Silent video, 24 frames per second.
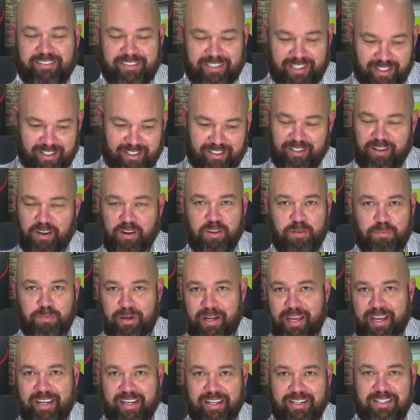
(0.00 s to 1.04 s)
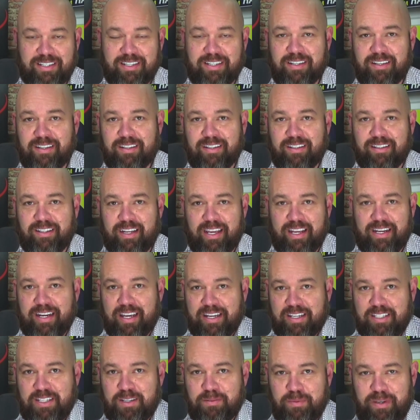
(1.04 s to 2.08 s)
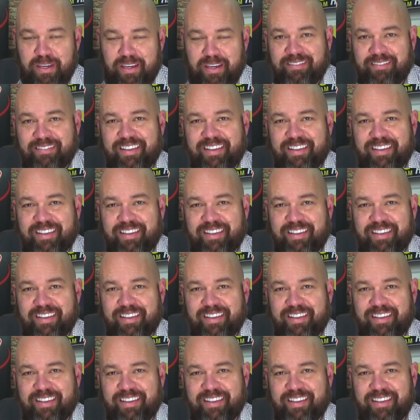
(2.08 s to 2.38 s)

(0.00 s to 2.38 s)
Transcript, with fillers: Tuck it under the blankets, lay next to me.